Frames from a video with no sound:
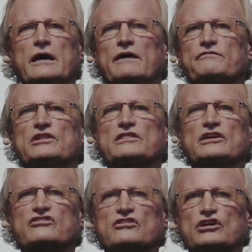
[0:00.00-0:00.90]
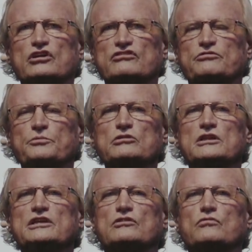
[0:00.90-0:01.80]
Everything's going to go
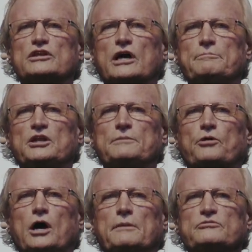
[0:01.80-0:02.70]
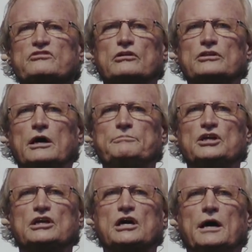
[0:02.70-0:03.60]
smoothly. There will not be any problems. There will not be
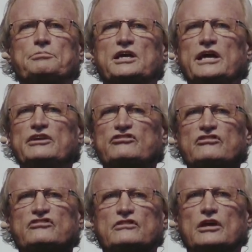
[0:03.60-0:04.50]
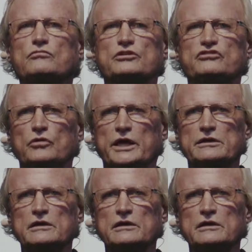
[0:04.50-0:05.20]
any complications. They will do it.